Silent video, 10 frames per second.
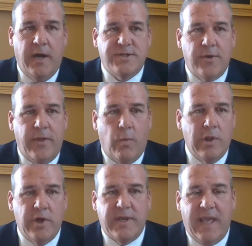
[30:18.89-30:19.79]
so that we're
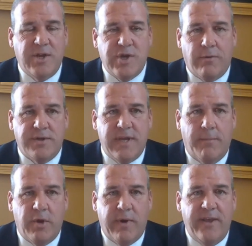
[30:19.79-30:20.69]
looking at General
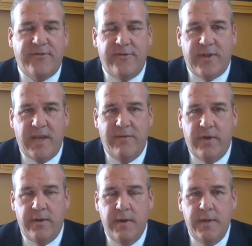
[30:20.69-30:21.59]
Assembly races and
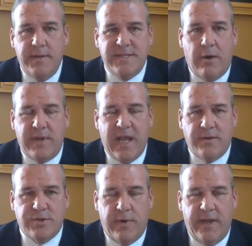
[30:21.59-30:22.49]
even town
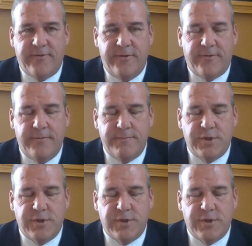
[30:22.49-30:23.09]
council races.